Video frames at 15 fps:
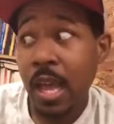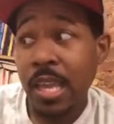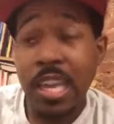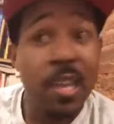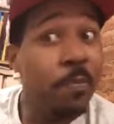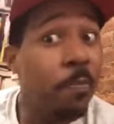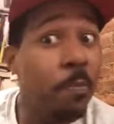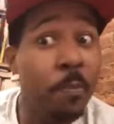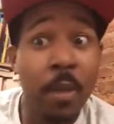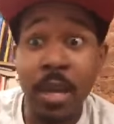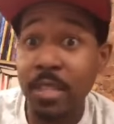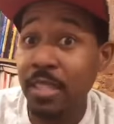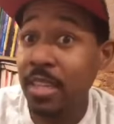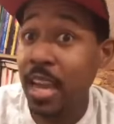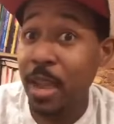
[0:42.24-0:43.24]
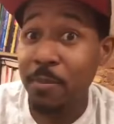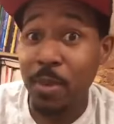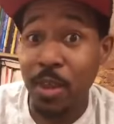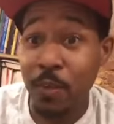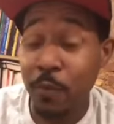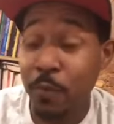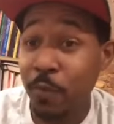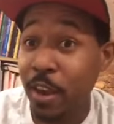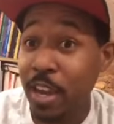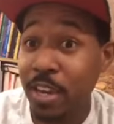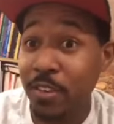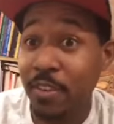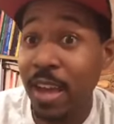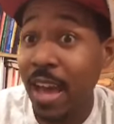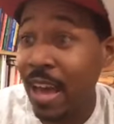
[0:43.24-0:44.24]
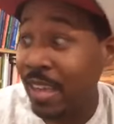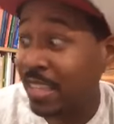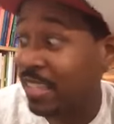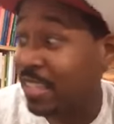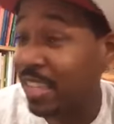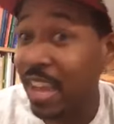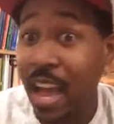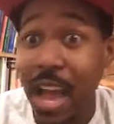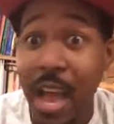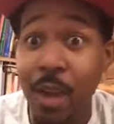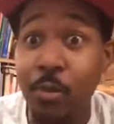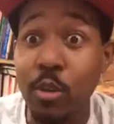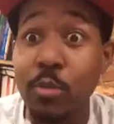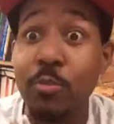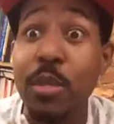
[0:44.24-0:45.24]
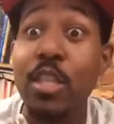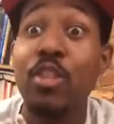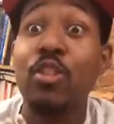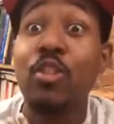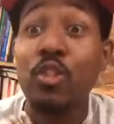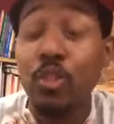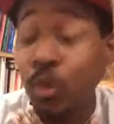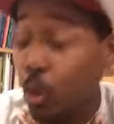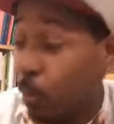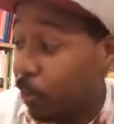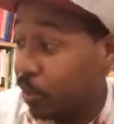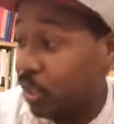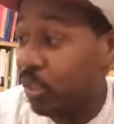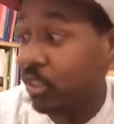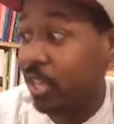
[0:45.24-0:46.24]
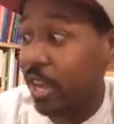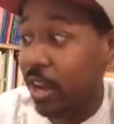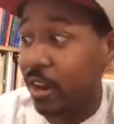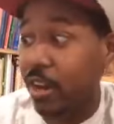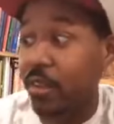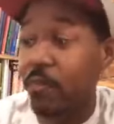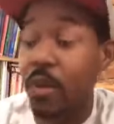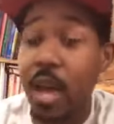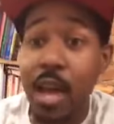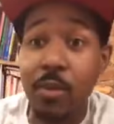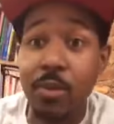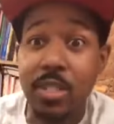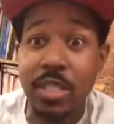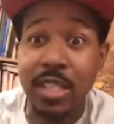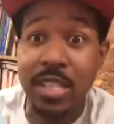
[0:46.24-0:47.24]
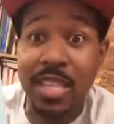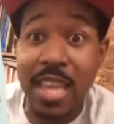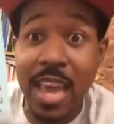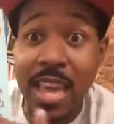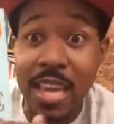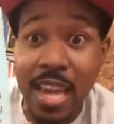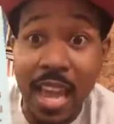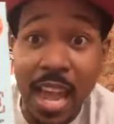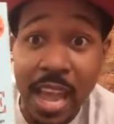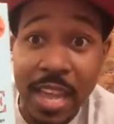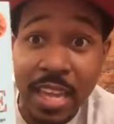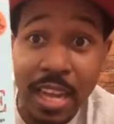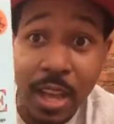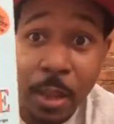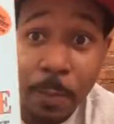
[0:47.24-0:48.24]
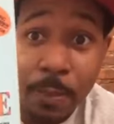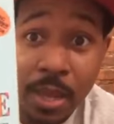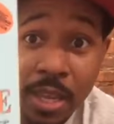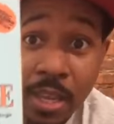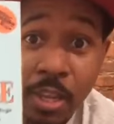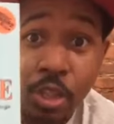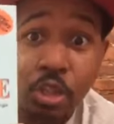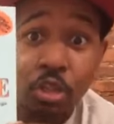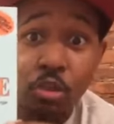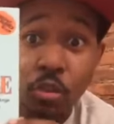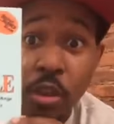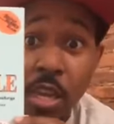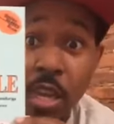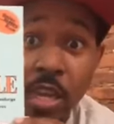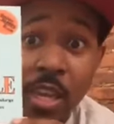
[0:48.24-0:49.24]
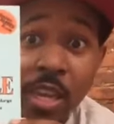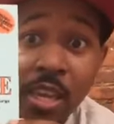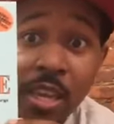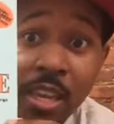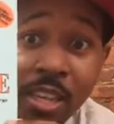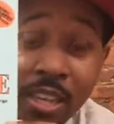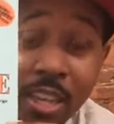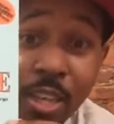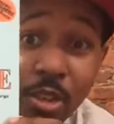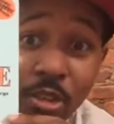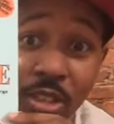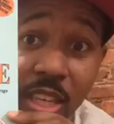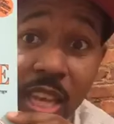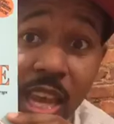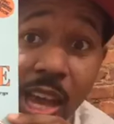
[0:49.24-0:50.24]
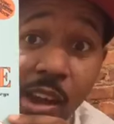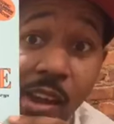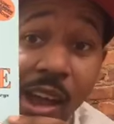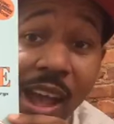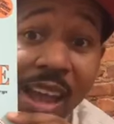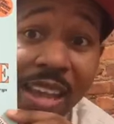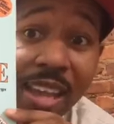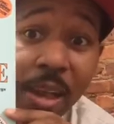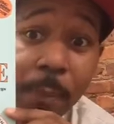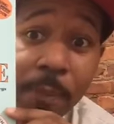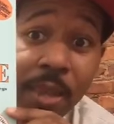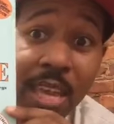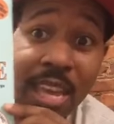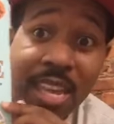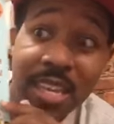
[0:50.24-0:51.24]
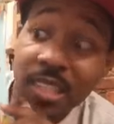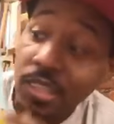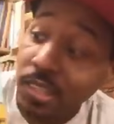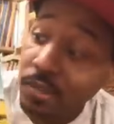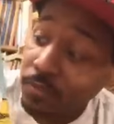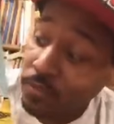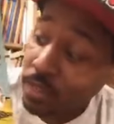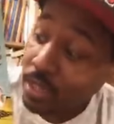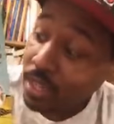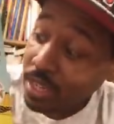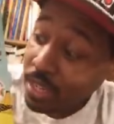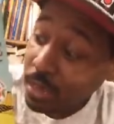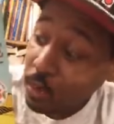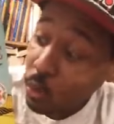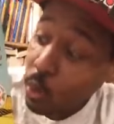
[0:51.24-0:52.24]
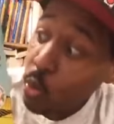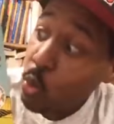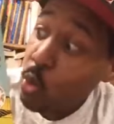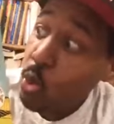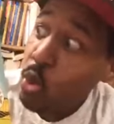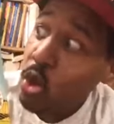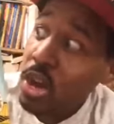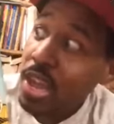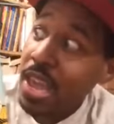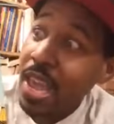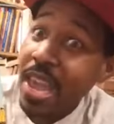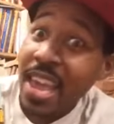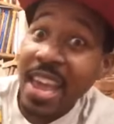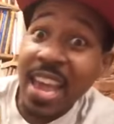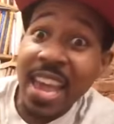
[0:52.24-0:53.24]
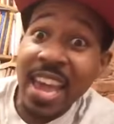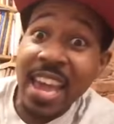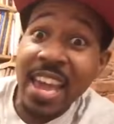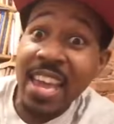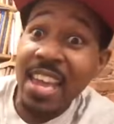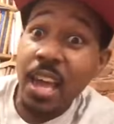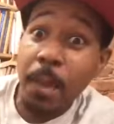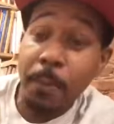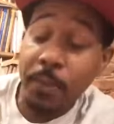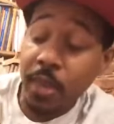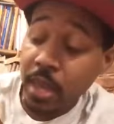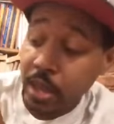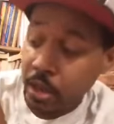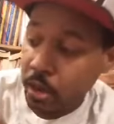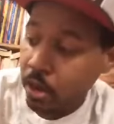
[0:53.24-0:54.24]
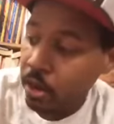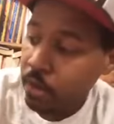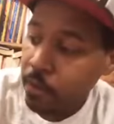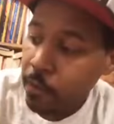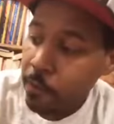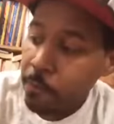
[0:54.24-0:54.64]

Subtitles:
He must not be afraid of heights. I would be super scared if I was that high up in a tree. Can you see how high up he is? He's way up here.